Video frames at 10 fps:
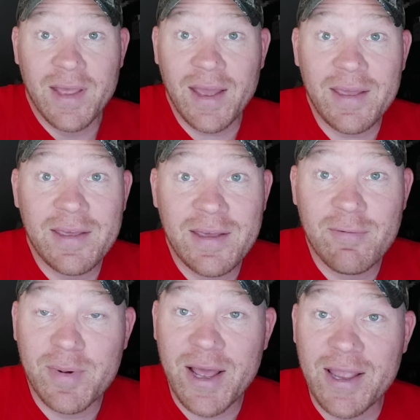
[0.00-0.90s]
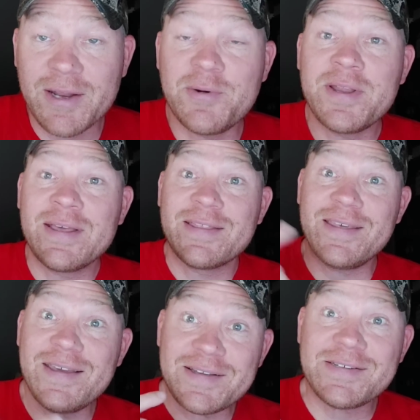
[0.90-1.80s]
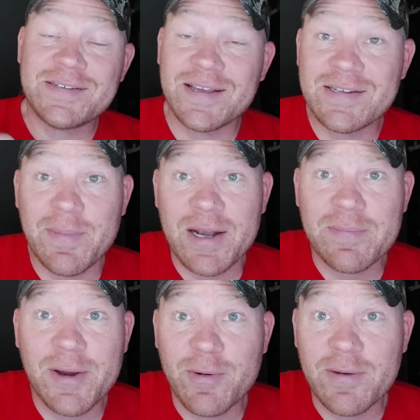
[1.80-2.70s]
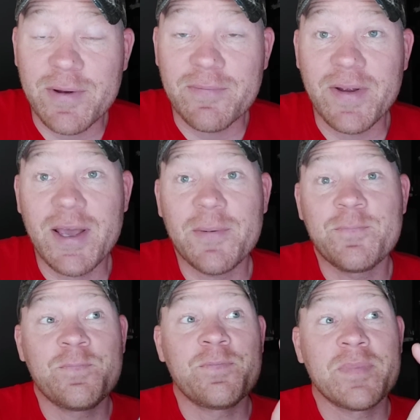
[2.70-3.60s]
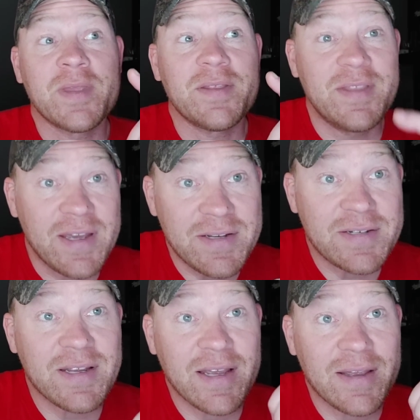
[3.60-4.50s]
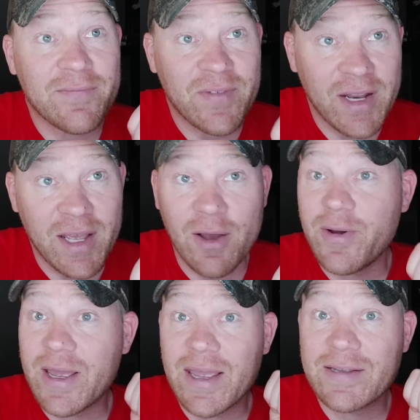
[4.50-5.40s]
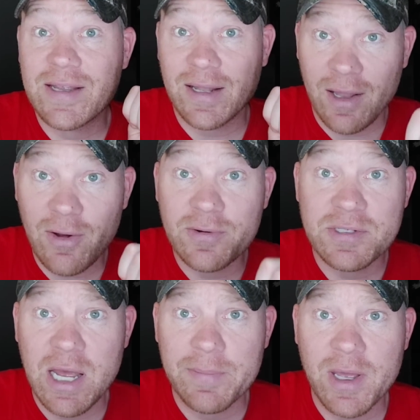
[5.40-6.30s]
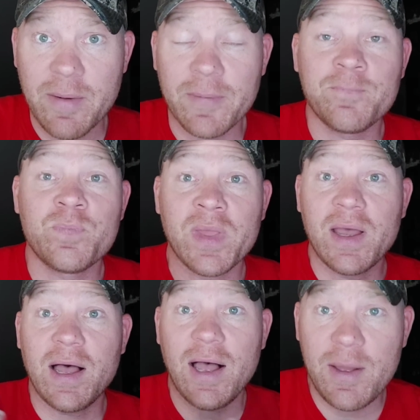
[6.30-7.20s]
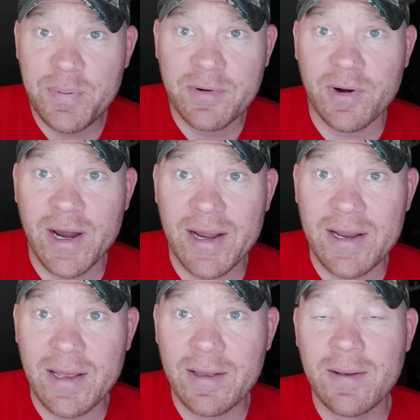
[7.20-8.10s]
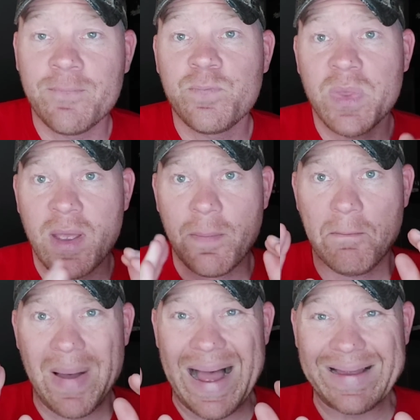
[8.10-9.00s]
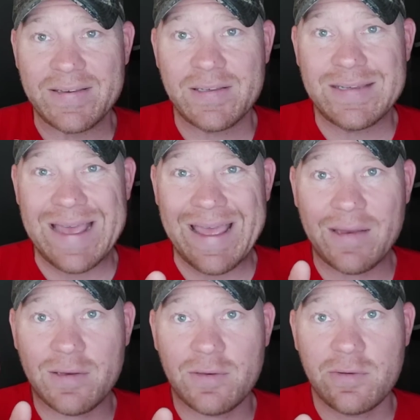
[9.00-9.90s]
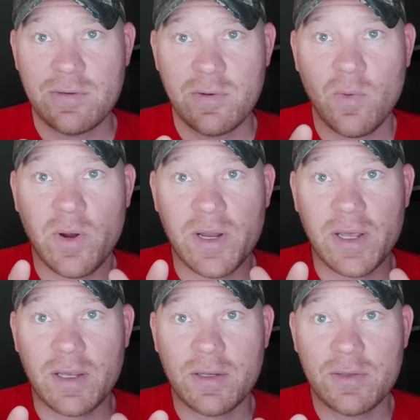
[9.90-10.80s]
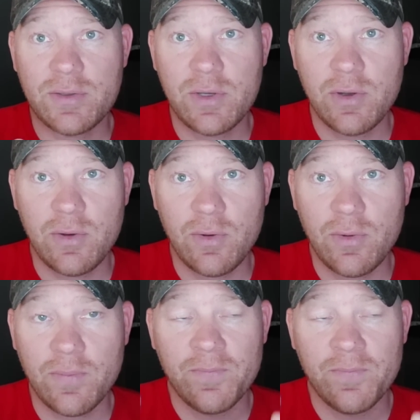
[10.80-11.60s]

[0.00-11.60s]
Hey everybody, how you doing? This is about to be a really fun video. This video is a long time coming. Upgrading my 1022.